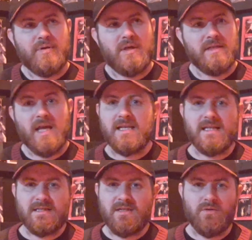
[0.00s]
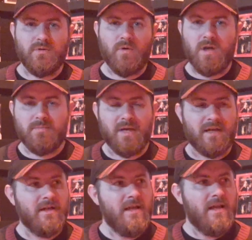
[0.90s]
But yeah, he gets killed in the
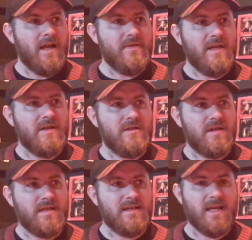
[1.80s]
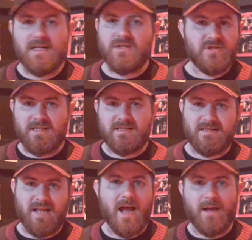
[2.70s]
waterbed. And then Kincaid, he just gets
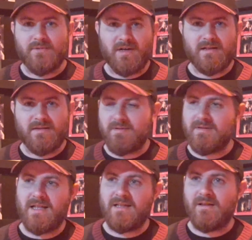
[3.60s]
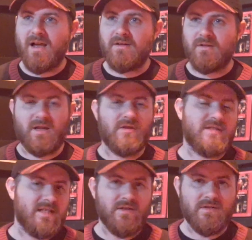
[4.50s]
stabbed, right? And that line, like, I'll
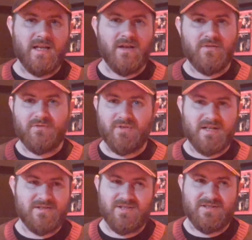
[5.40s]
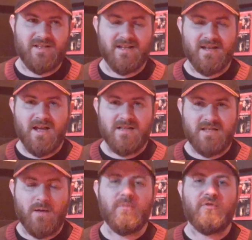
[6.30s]
see you in hell, and Freddy's just like,
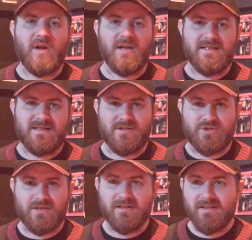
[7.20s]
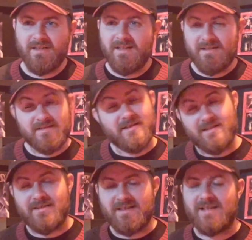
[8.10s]
tell him Freddy sent you. And
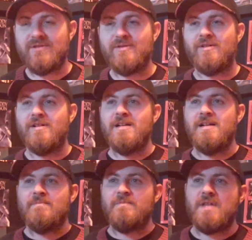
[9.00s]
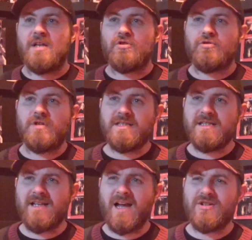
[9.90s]
then, okay, cool. Then
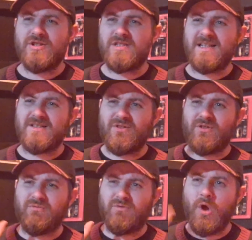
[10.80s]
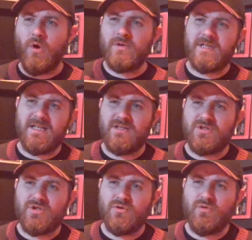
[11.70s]
Kristen kind of just gets thrown
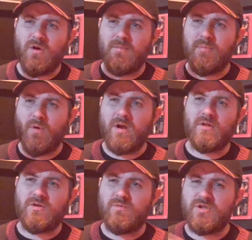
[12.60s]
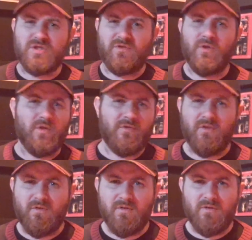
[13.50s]
into a boiler, which is full of
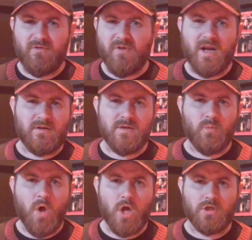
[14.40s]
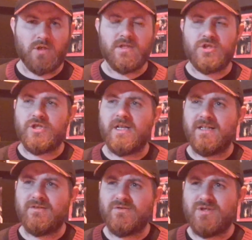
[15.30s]
fiery water and
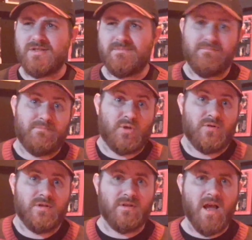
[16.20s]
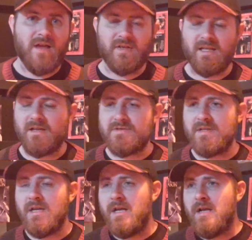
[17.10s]
shit, and she's burned alive, I guess.